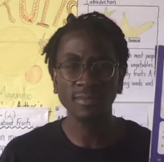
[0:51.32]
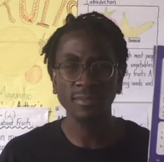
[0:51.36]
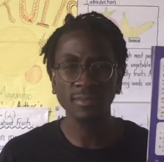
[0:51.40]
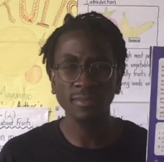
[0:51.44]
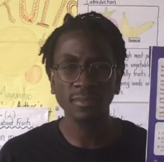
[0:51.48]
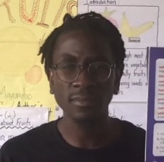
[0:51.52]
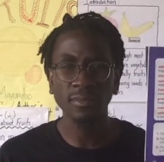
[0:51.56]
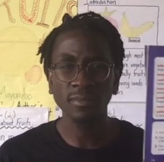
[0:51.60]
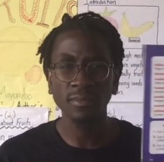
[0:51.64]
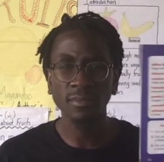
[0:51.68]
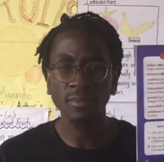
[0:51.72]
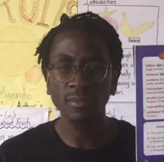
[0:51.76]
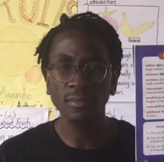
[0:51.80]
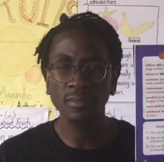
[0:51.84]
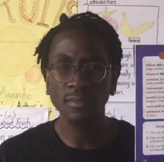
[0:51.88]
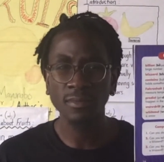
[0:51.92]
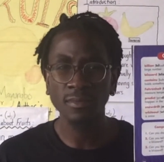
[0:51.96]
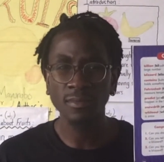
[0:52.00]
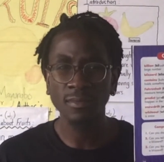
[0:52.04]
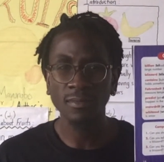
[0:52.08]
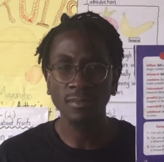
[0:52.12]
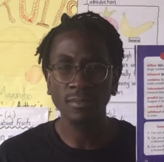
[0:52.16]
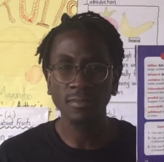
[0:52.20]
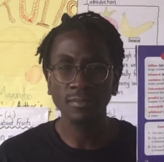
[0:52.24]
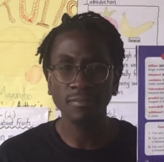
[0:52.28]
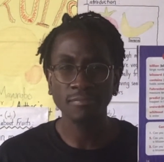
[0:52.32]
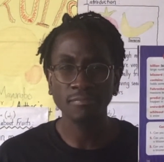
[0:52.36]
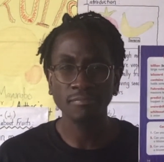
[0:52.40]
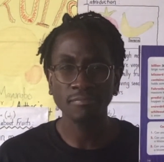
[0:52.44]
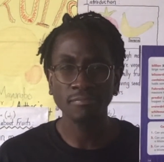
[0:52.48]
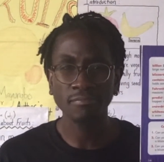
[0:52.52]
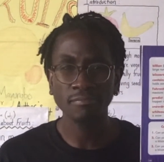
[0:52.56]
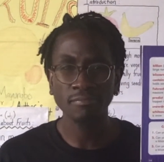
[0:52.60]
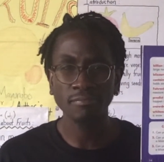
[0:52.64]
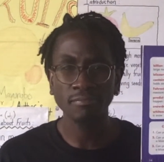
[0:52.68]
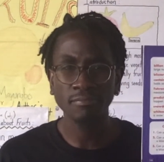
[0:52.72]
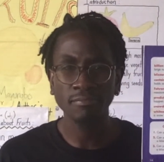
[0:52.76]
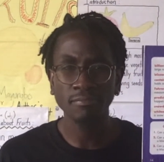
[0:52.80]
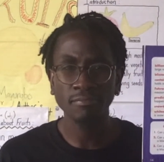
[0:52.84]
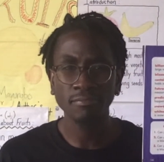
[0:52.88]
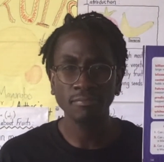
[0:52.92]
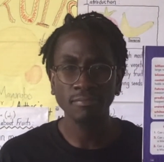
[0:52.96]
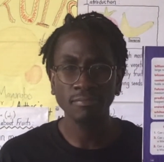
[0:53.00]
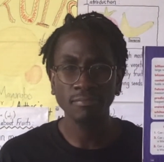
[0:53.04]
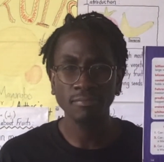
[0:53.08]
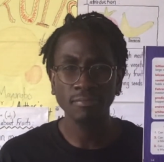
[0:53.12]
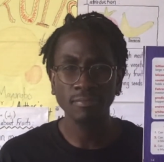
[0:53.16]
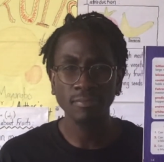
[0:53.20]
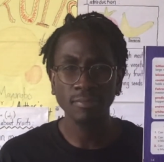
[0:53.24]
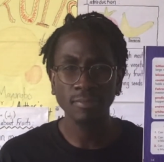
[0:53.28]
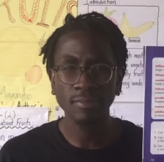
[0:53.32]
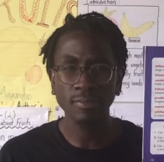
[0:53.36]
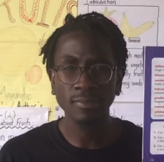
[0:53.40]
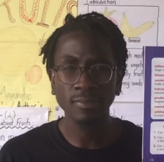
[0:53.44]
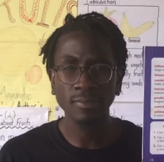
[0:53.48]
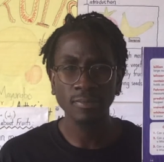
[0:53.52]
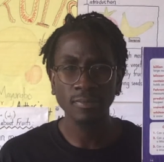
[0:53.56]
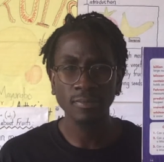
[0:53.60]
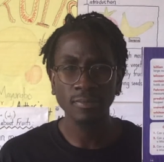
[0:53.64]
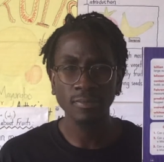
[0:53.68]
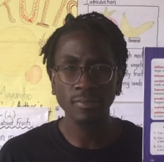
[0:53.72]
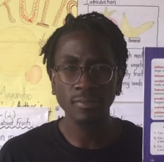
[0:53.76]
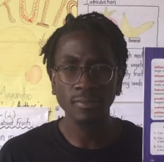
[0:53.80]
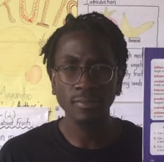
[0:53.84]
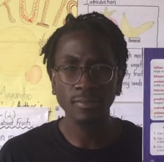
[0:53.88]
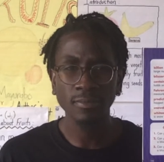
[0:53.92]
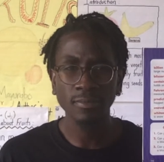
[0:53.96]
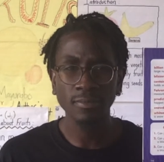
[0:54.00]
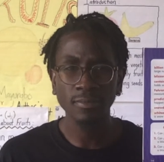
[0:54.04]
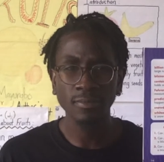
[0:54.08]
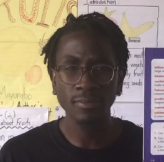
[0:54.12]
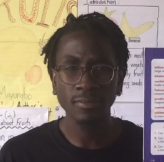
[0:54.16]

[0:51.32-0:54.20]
Nobody speaks.